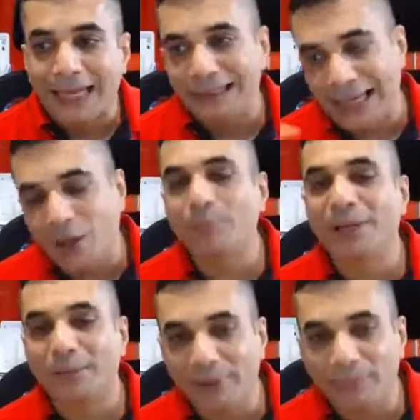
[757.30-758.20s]
And right. Now
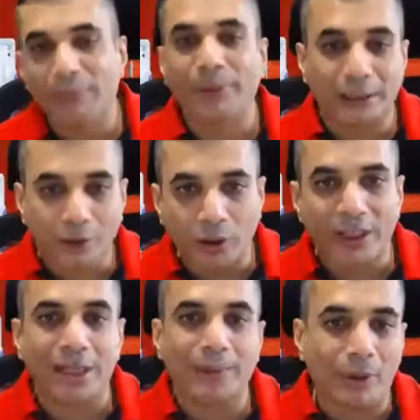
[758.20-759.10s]
maybe people are
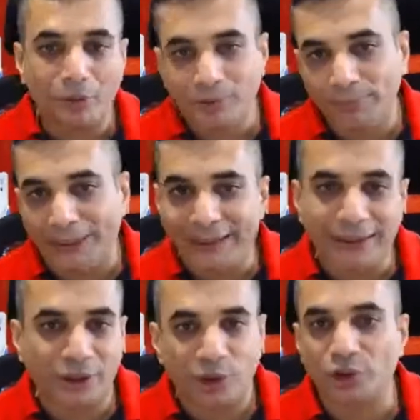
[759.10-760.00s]
talking about
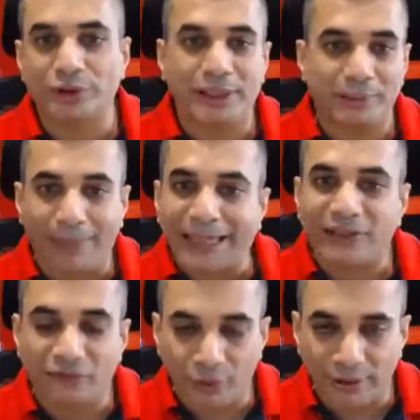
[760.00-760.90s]
meditation and
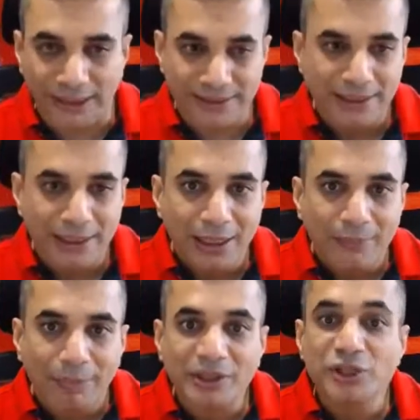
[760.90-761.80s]
mindfulness.
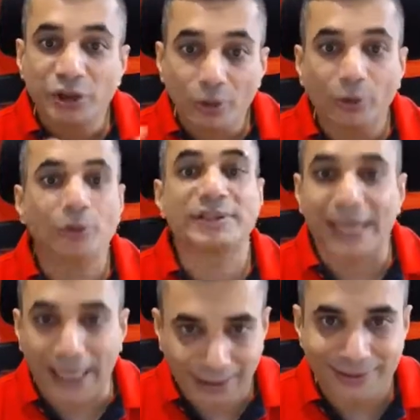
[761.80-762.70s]
But
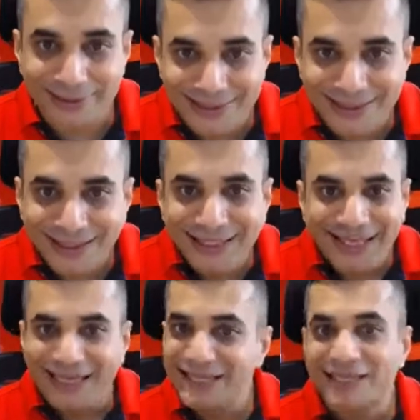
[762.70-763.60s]
neuroscience
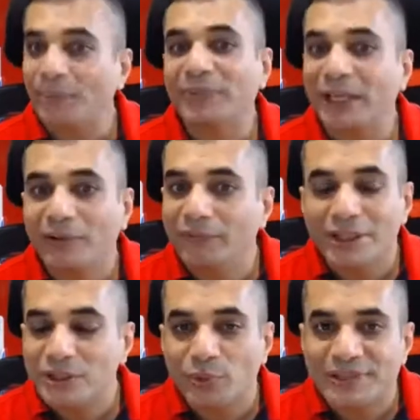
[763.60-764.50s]
is something
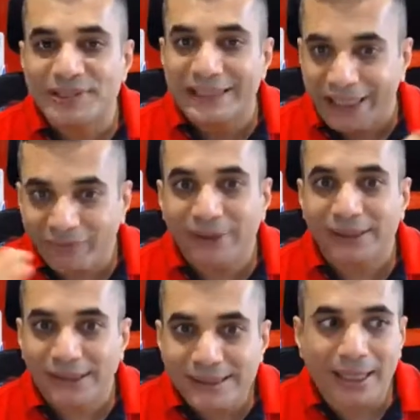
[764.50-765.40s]
which was never
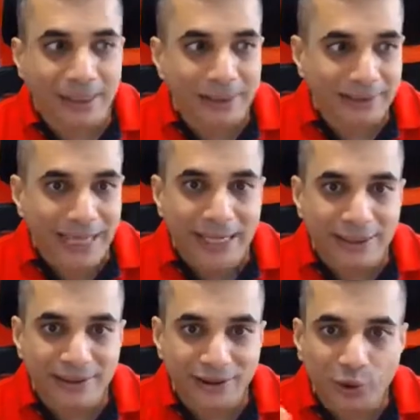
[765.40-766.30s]
discussed
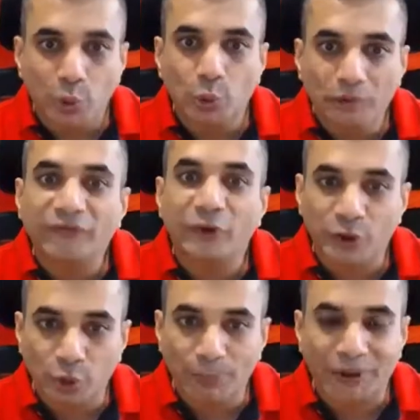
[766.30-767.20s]
as a tool for
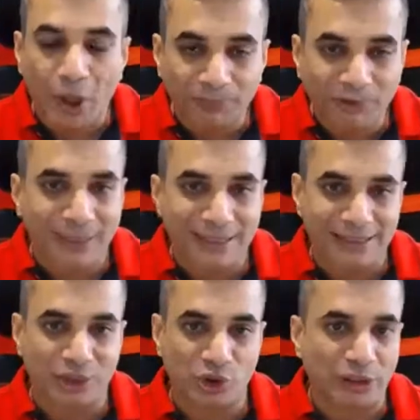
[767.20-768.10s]
human
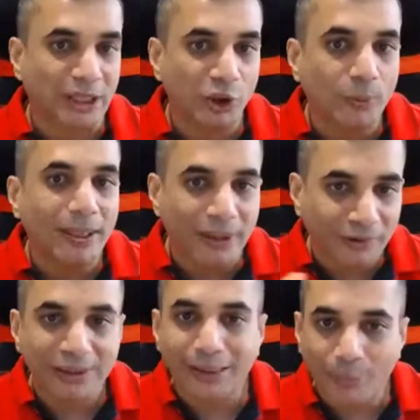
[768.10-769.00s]
optimization. And you were
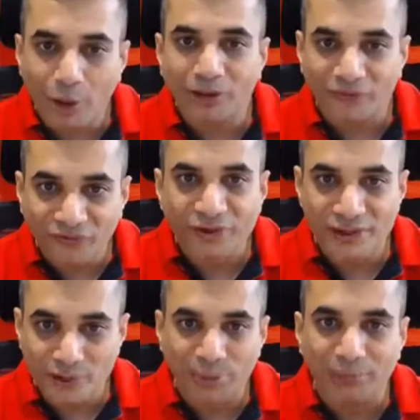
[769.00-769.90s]
literally among the
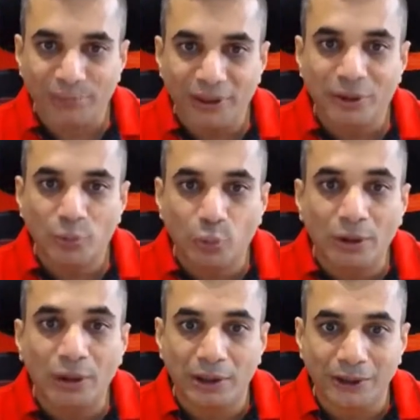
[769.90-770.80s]
first people in the
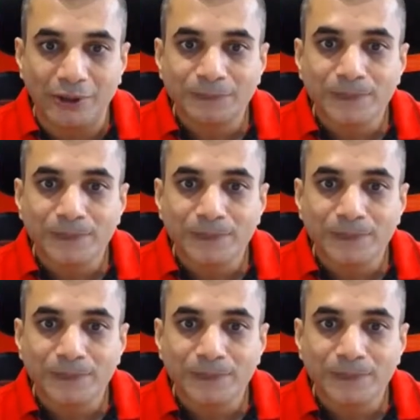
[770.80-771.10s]
world